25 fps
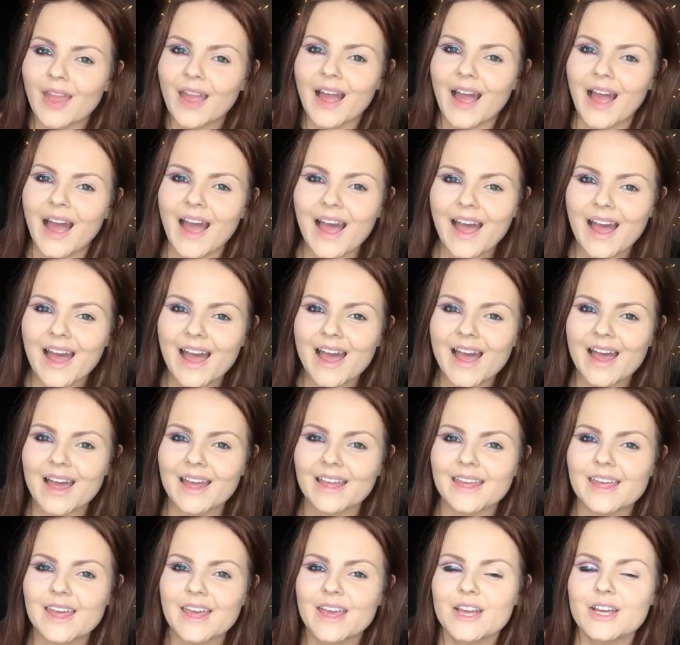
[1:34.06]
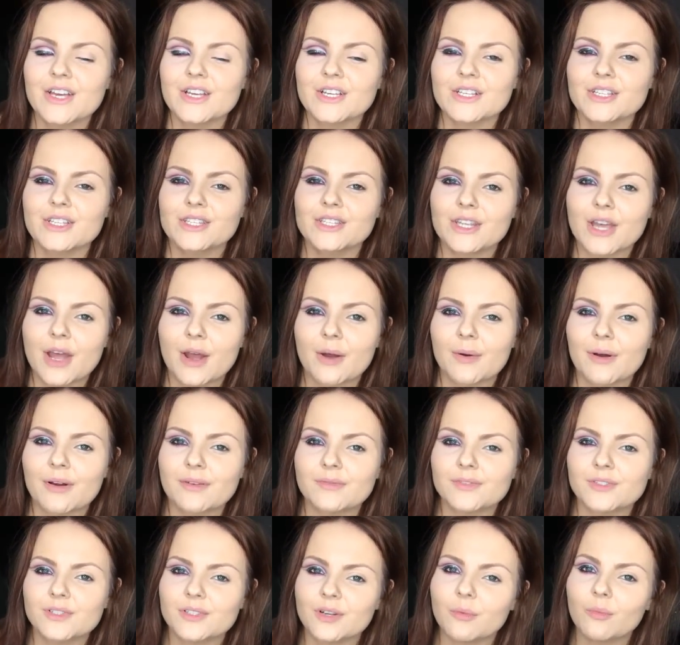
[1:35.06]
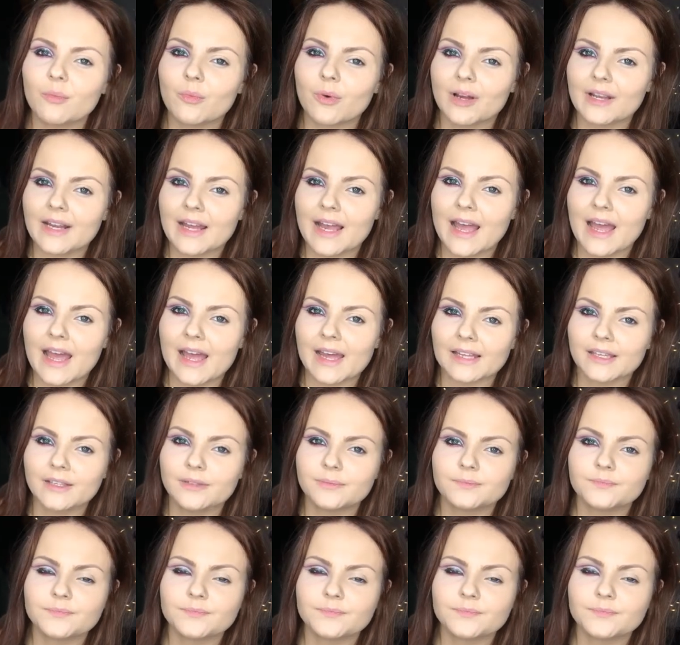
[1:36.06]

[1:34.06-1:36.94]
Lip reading: Hi! So I've done one eye,